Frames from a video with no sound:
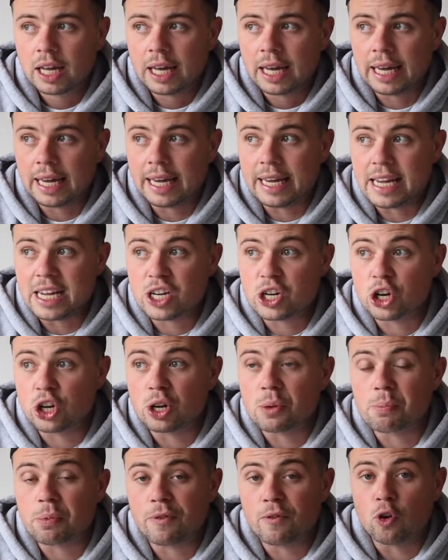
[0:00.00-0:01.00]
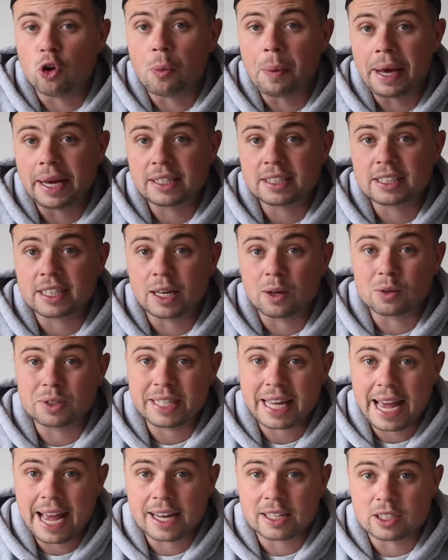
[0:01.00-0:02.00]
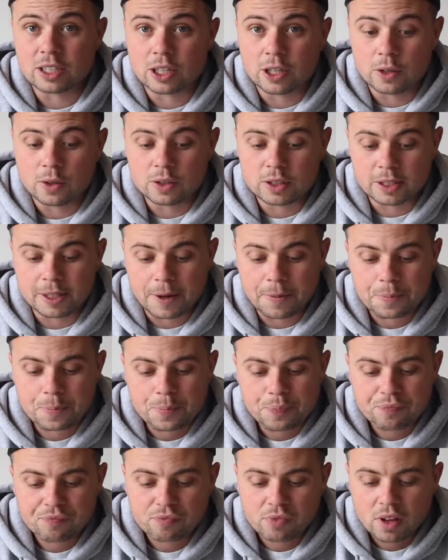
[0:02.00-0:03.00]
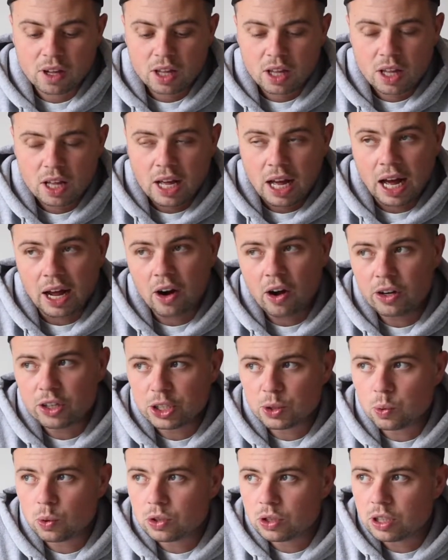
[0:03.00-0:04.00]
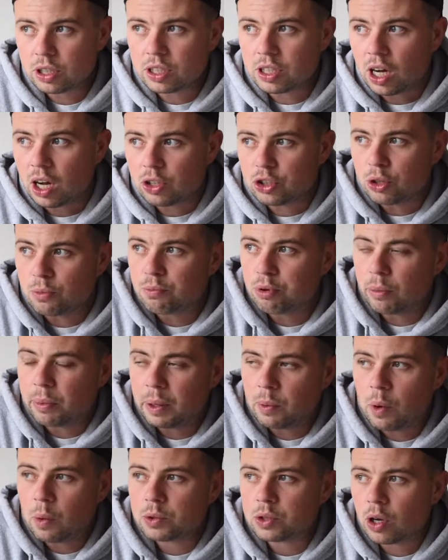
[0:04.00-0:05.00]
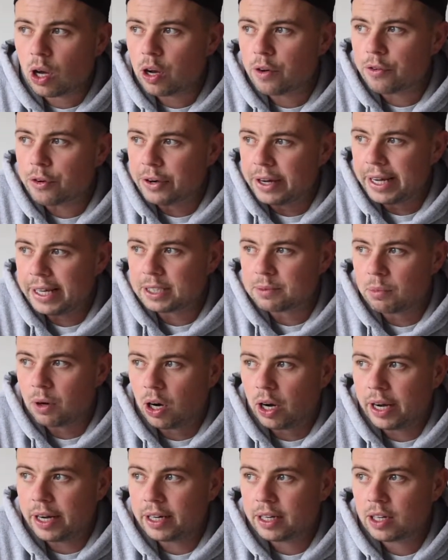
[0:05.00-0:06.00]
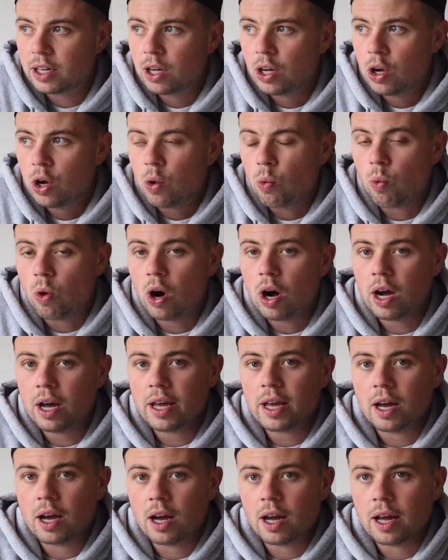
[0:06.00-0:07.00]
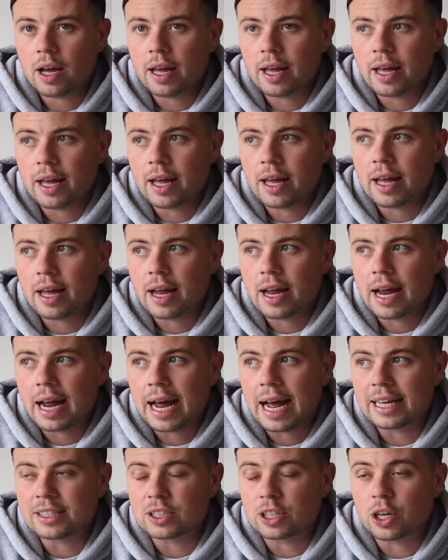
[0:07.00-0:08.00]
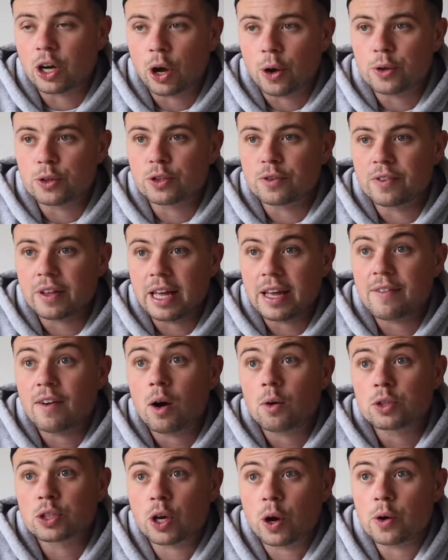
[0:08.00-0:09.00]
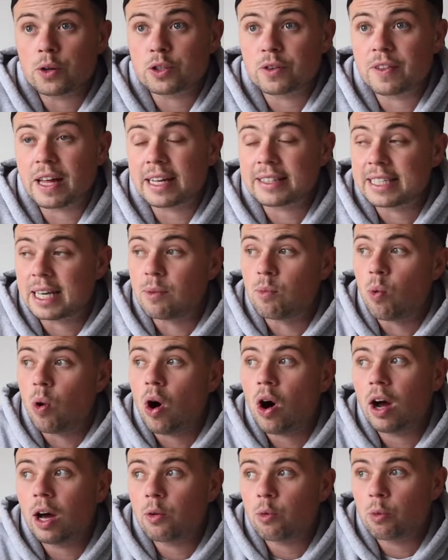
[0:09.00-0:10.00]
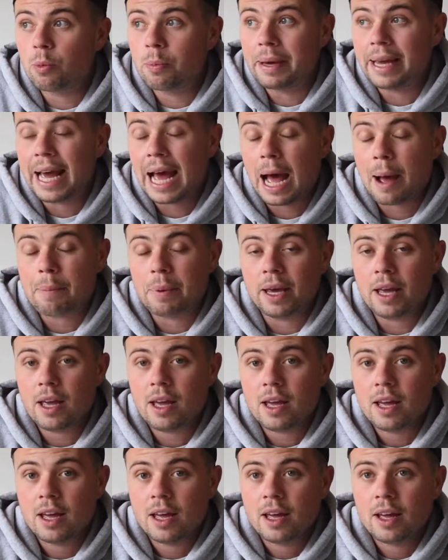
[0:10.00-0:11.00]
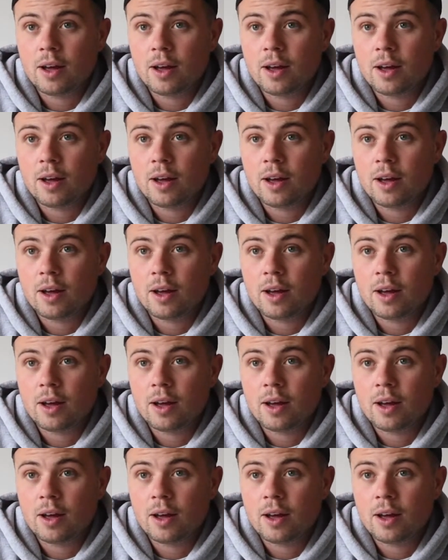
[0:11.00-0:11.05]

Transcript: he couldn't perform his skill to execute it. And I just wanted to touch on probably what was going through his mind, why as a coach, if I was coach of that team, why I would be happy